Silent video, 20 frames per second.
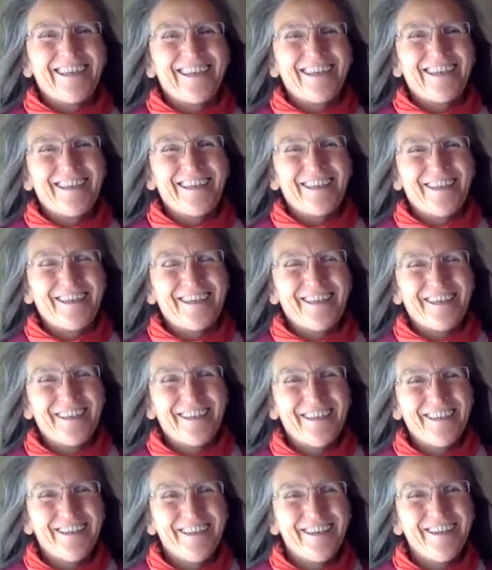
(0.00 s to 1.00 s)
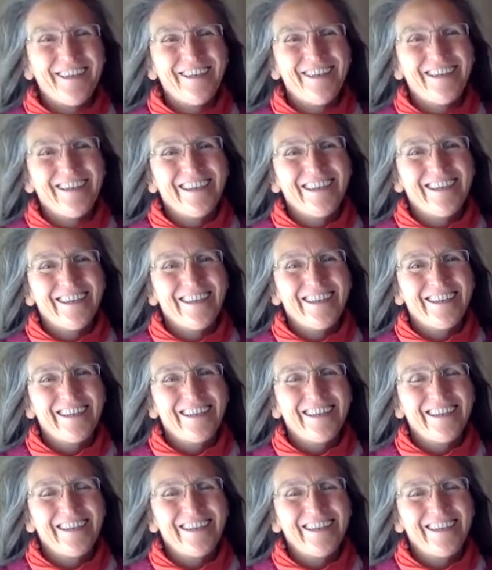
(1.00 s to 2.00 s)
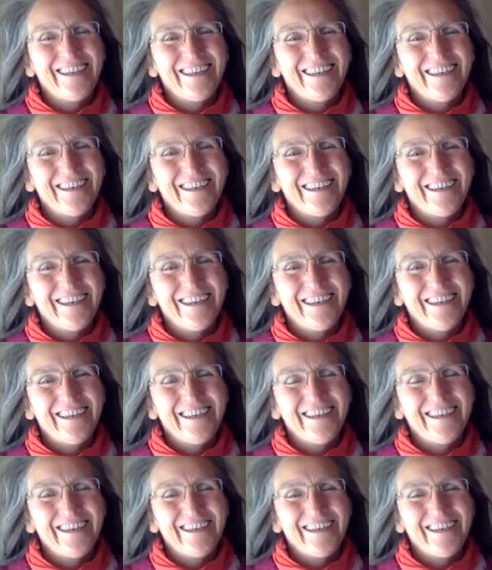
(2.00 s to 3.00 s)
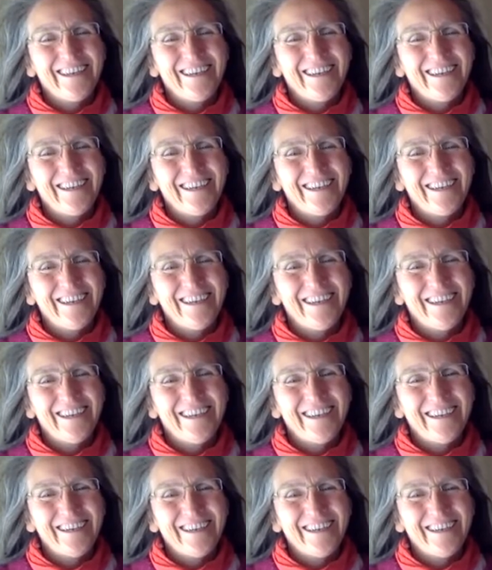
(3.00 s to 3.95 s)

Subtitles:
No words are spoken by the person on screen.